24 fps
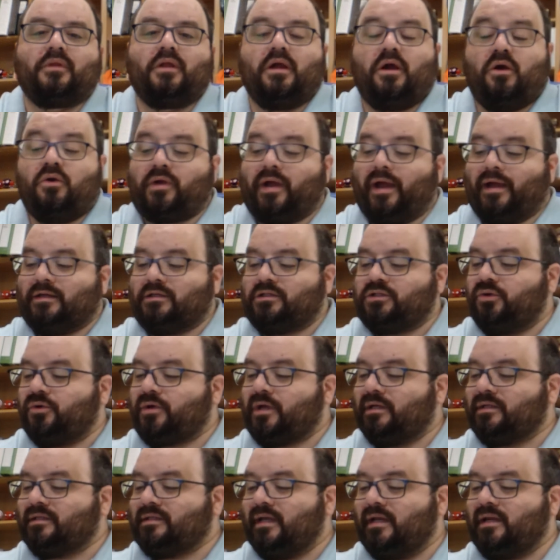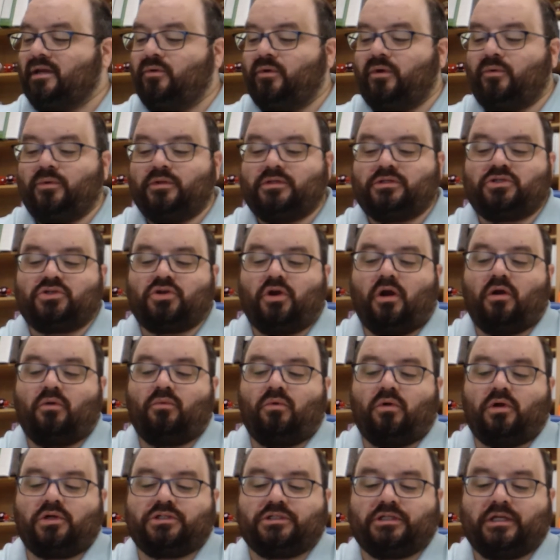Okay, so continuing with Star
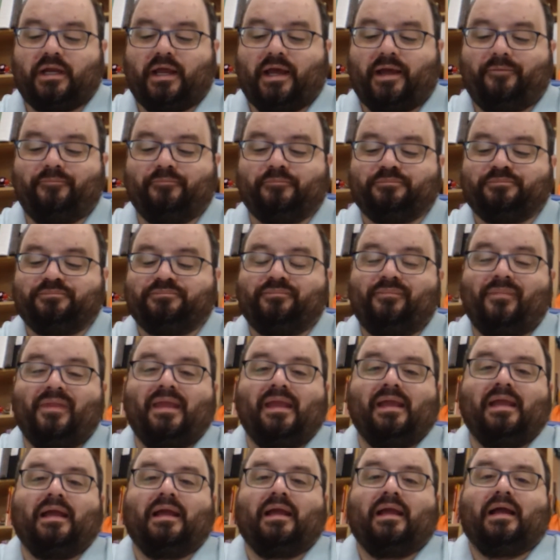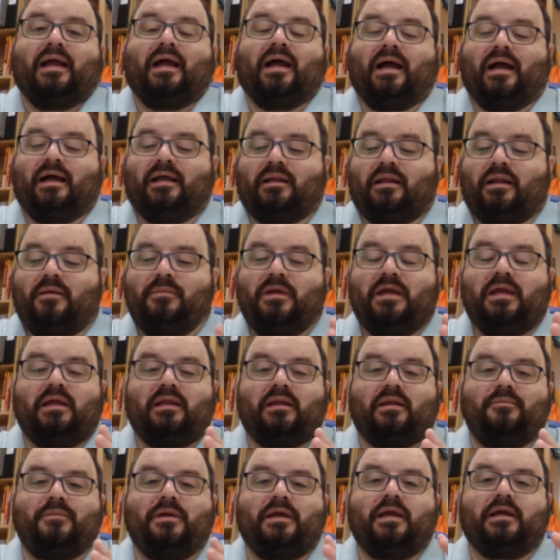Wars today, let
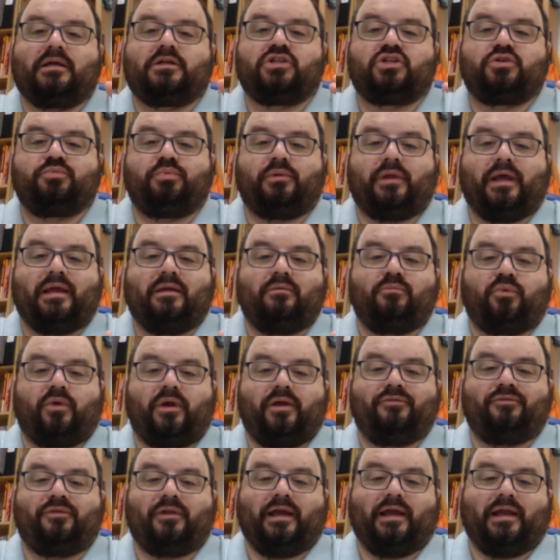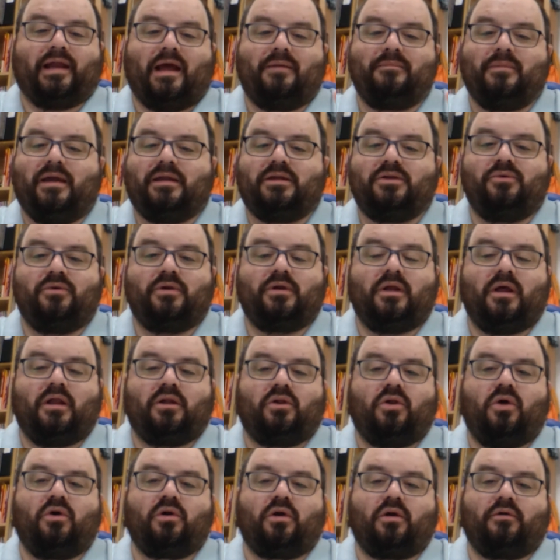me explain briefly, and I may do a
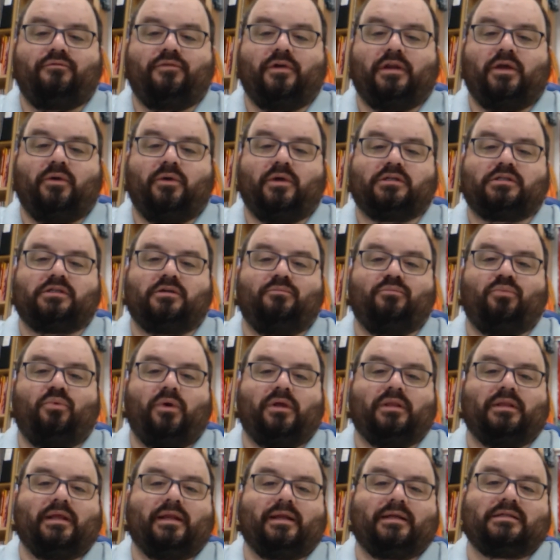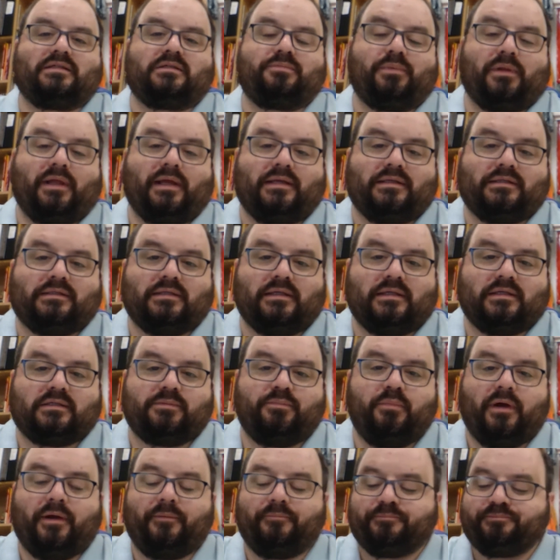longer video at some point that explains this,
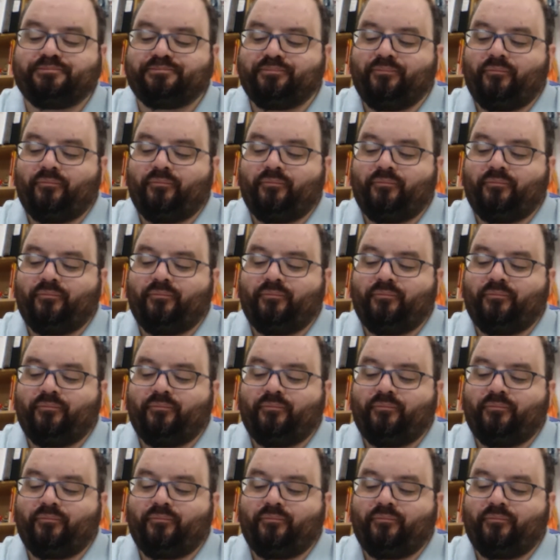but